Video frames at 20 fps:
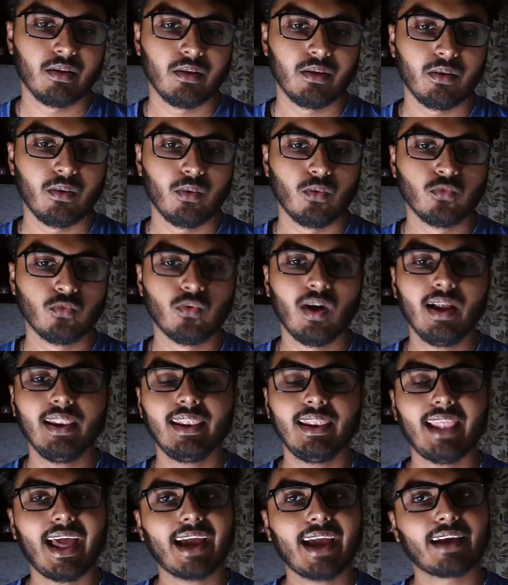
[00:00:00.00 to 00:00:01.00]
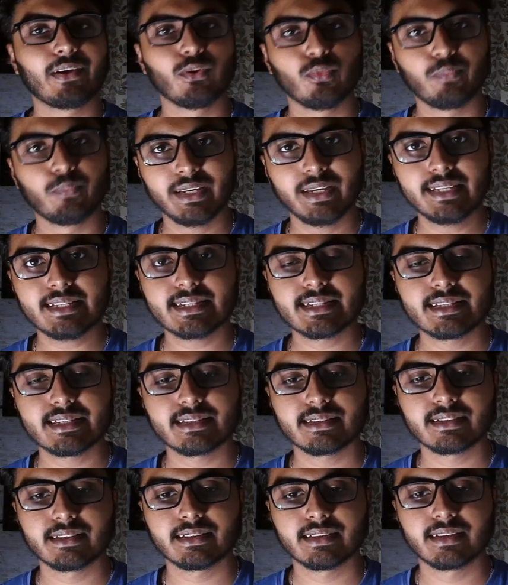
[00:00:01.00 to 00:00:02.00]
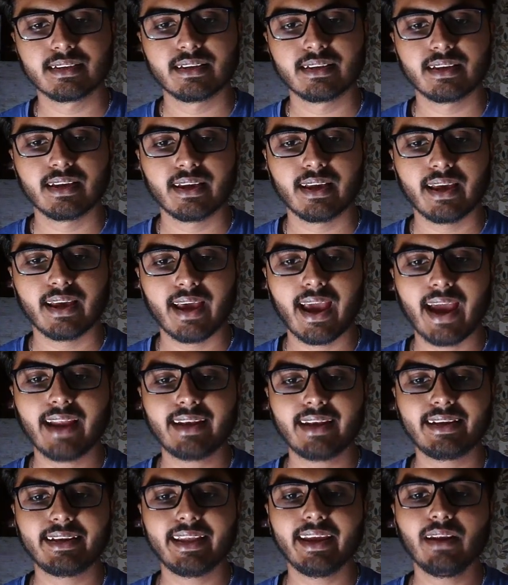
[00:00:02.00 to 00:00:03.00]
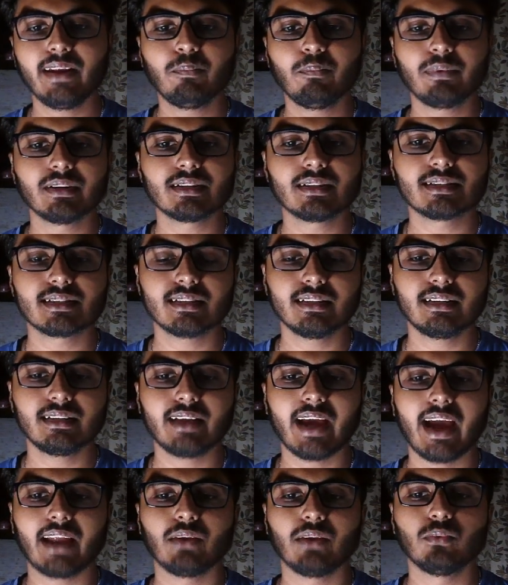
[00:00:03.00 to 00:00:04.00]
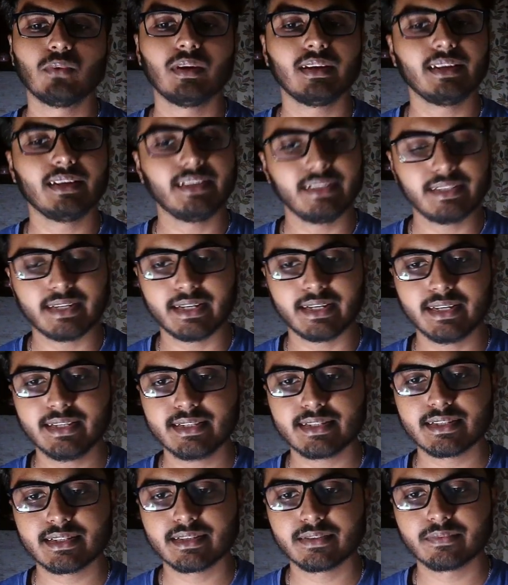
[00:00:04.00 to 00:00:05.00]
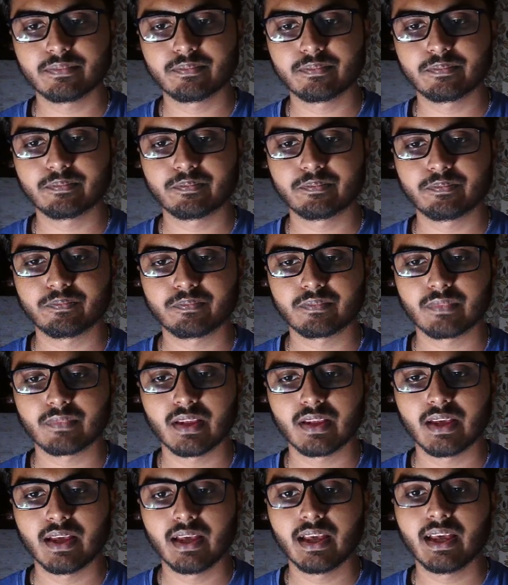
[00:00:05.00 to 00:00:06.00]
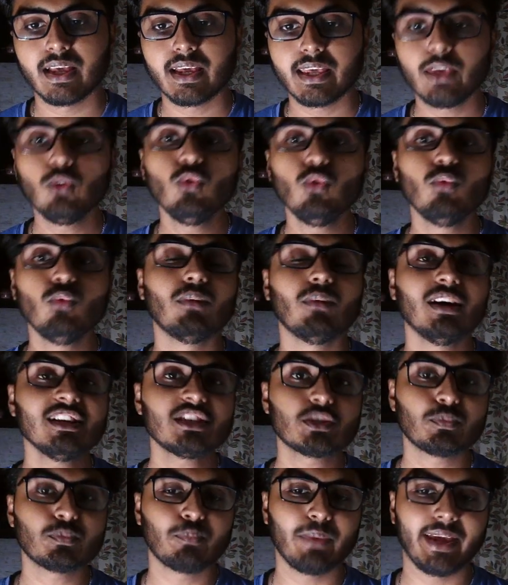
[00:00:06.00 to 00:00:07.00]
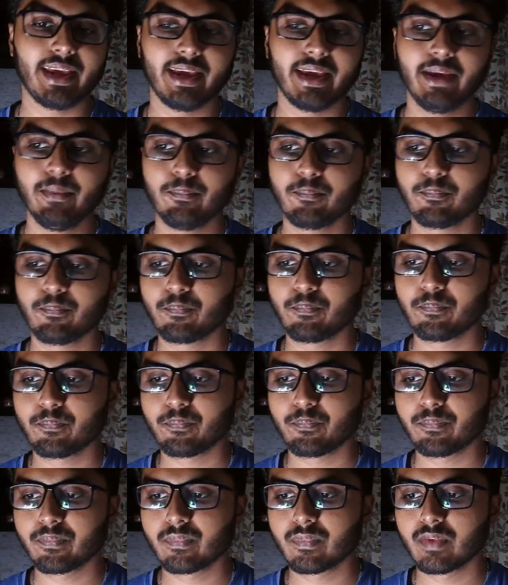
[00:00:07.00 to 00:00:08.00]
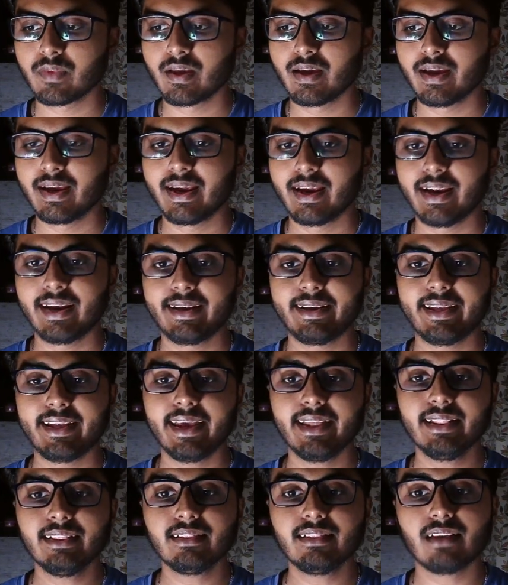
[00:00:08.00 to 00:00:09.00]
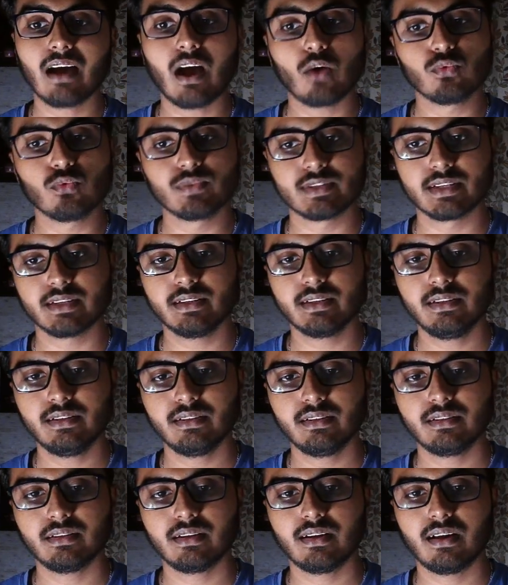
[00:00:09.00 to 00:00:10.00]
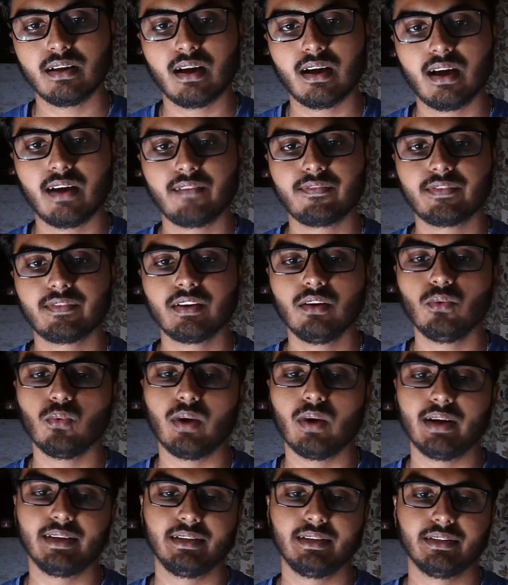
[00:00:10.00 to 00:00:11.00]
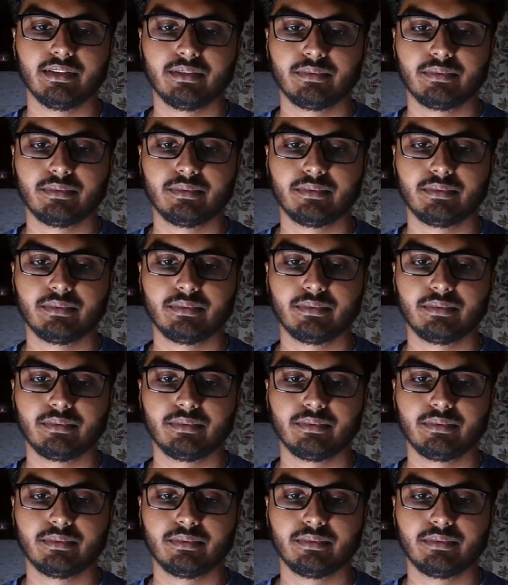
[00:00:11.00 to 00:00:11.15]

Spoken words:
1 lakh rupees at 10% annual interest, you must pay 10,000 after 1 year.